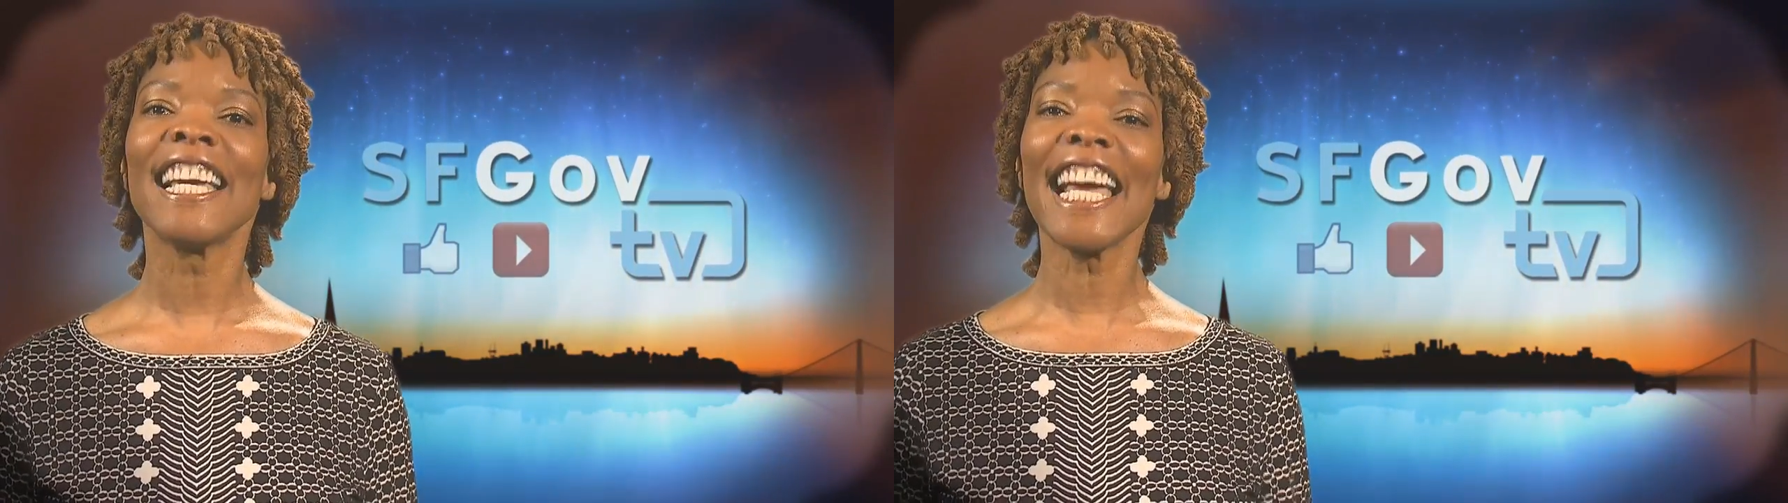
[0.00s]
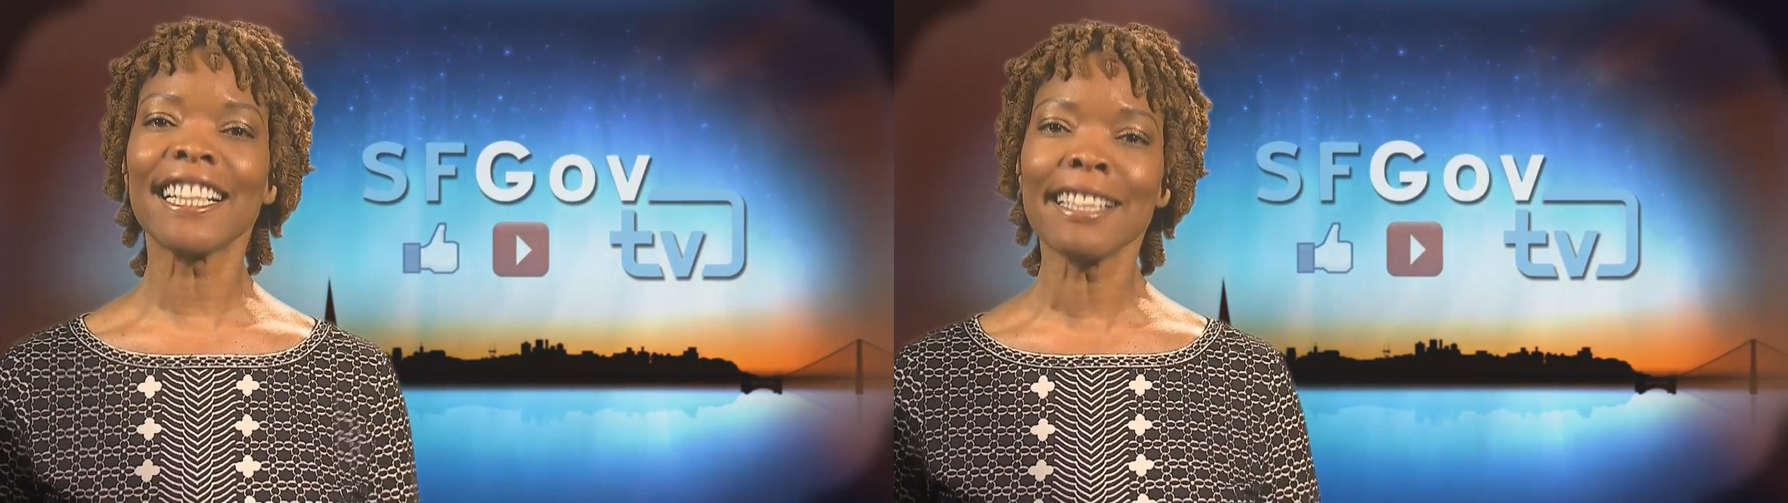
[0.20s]

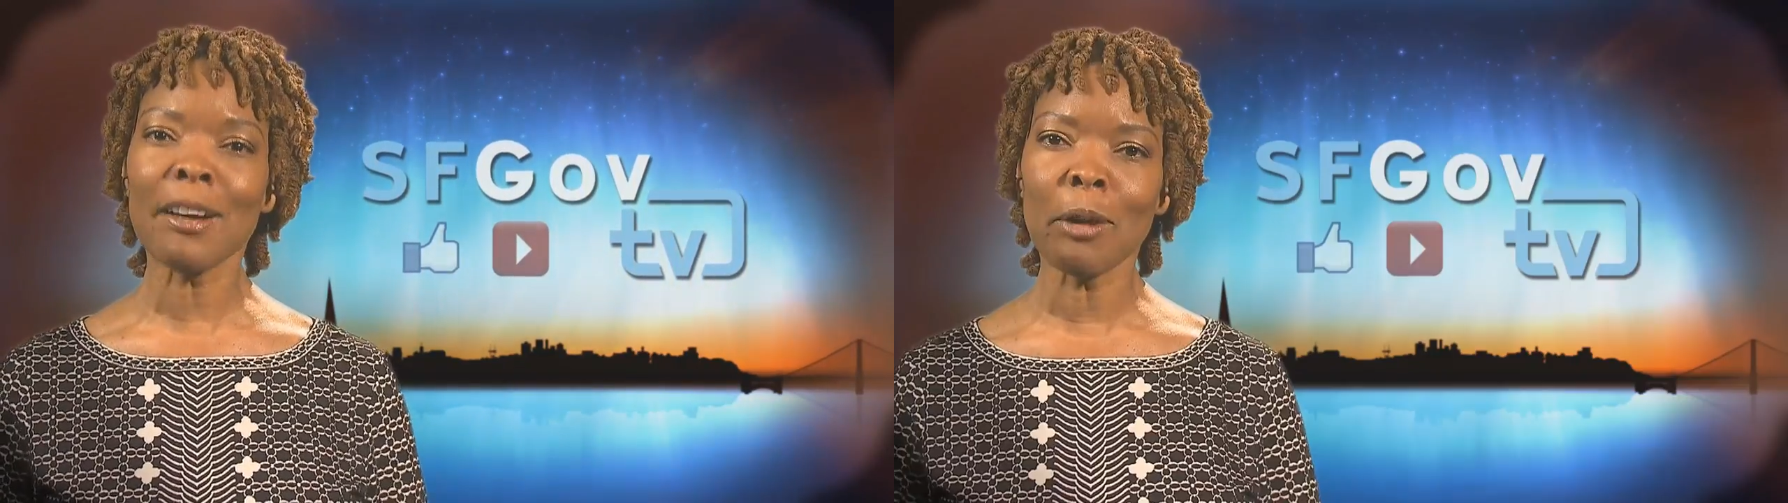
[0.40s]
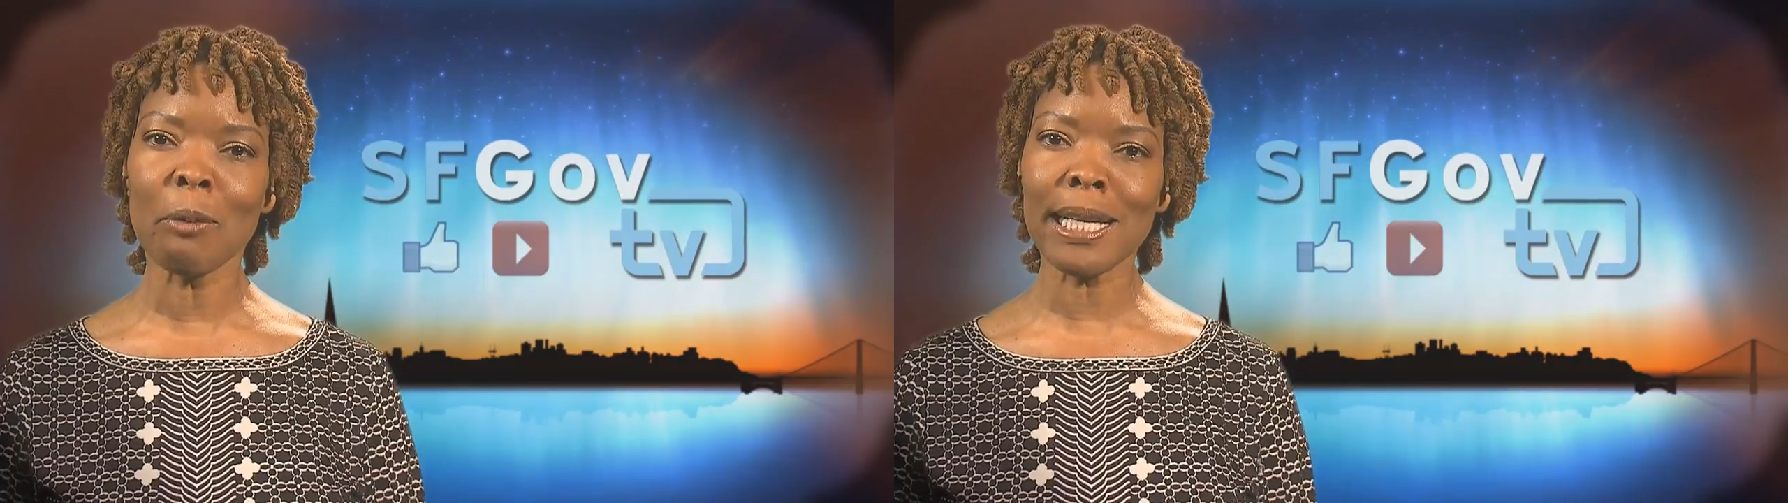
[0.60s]
and click
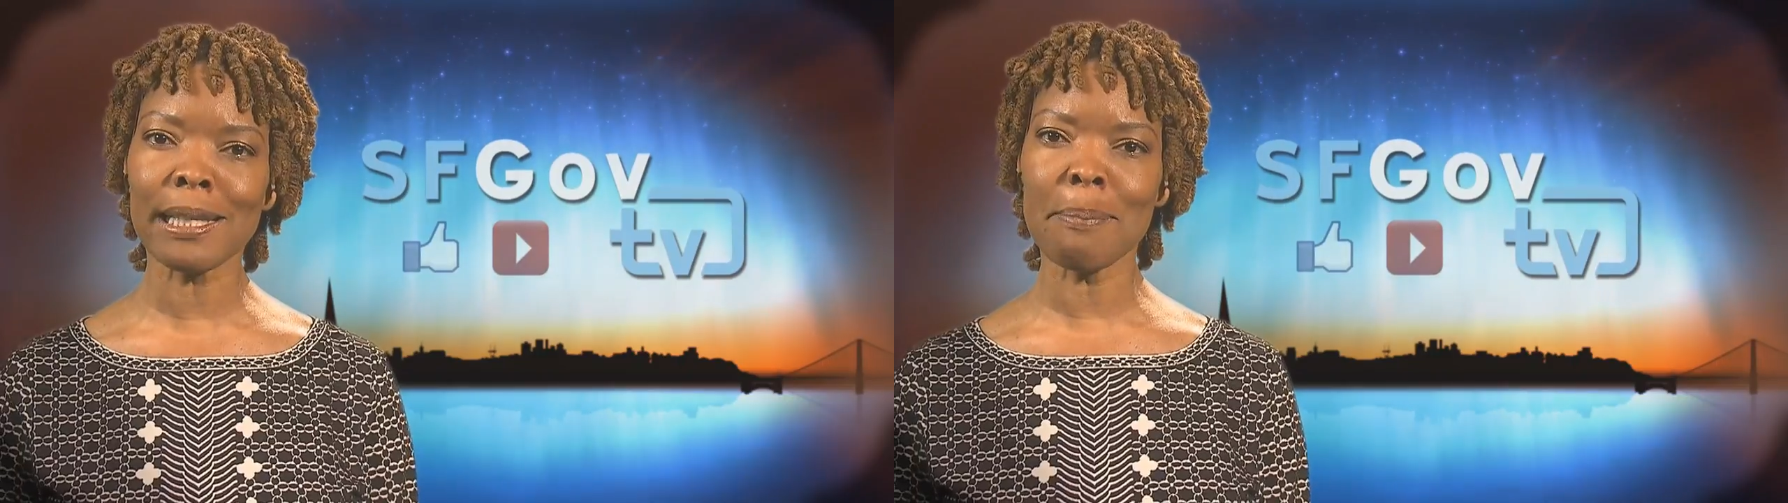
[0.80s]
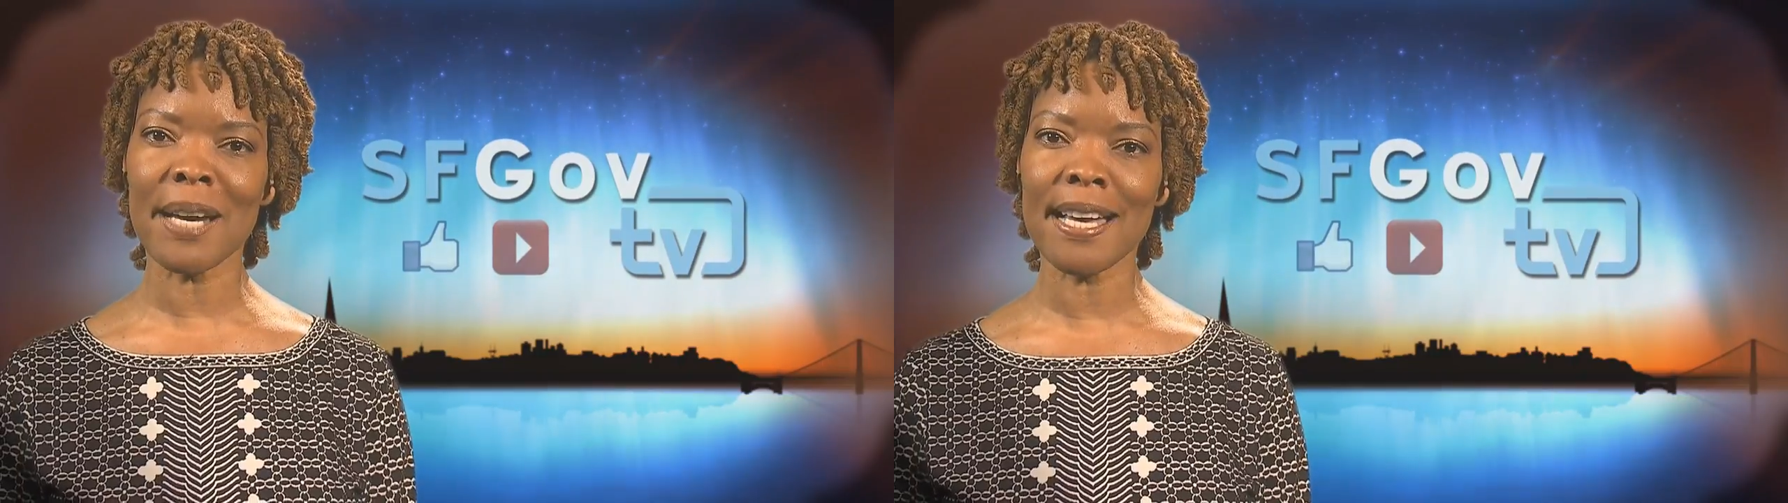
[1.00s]
on
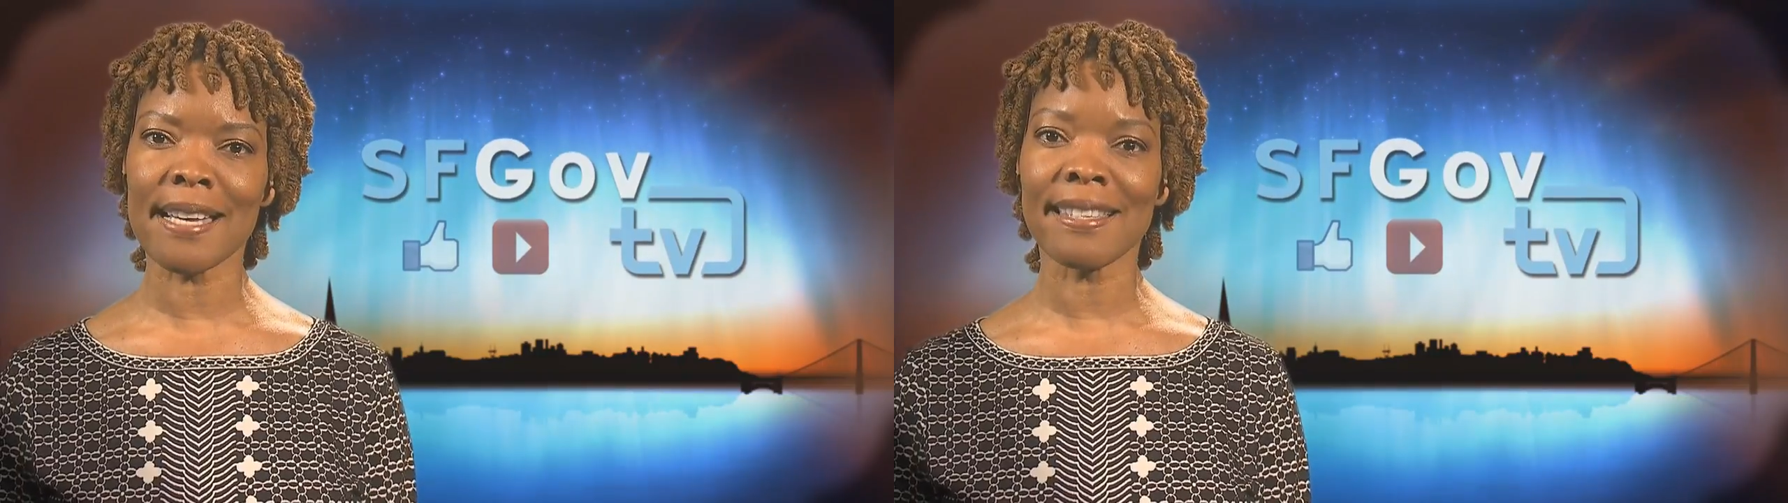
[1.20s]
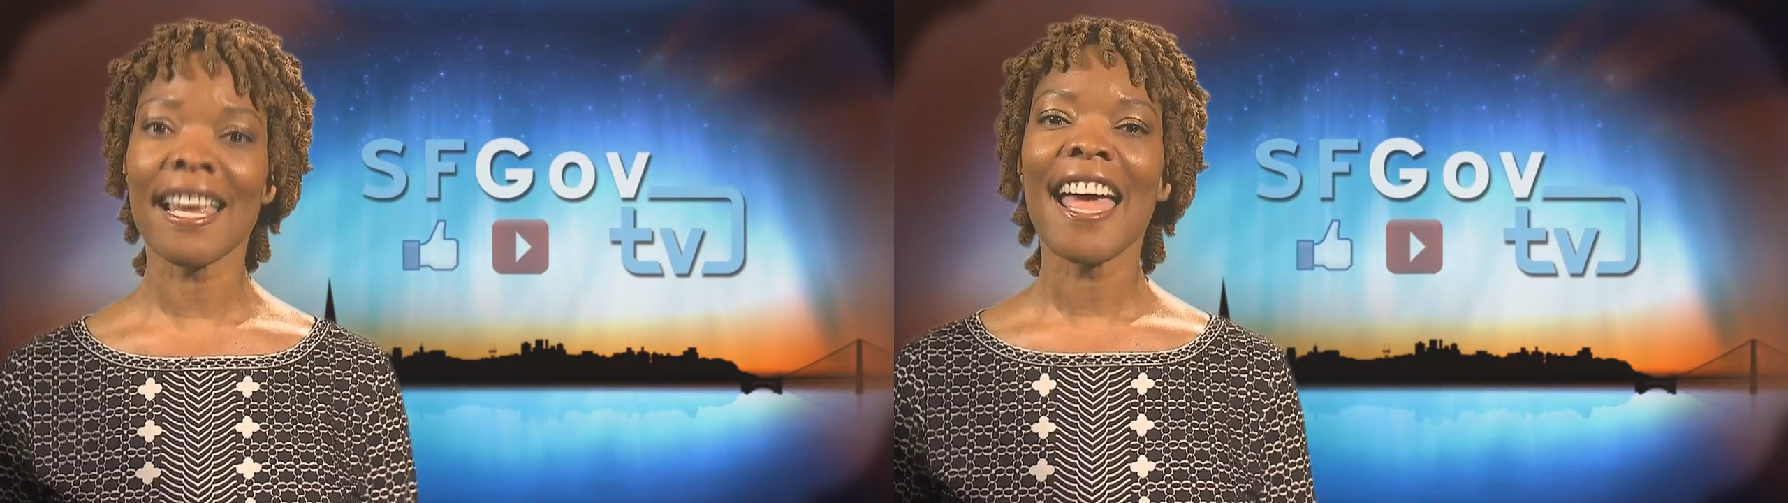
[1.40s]
Weekly Buzz.